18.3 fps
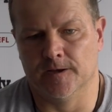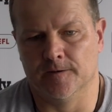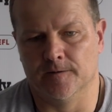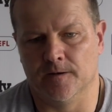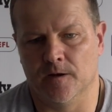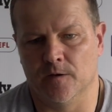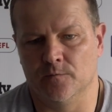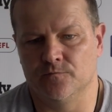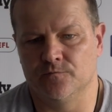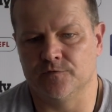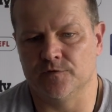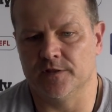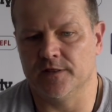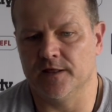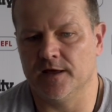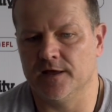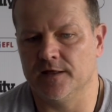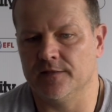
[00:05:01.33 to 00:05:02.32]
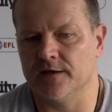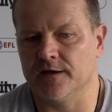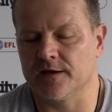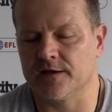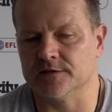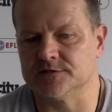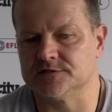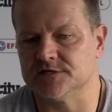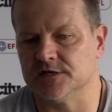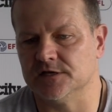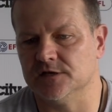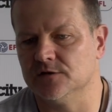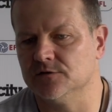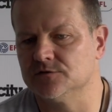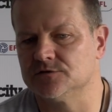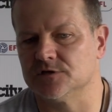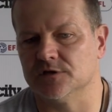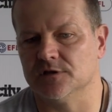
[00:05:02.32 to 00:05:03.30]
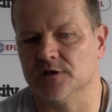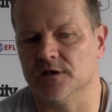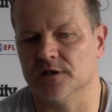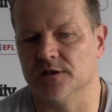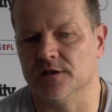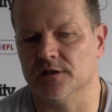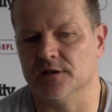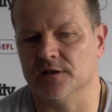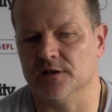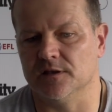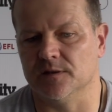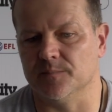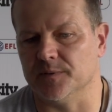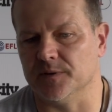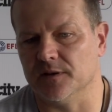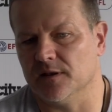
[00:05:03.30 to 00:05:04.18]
hopefully that continues and it'd be,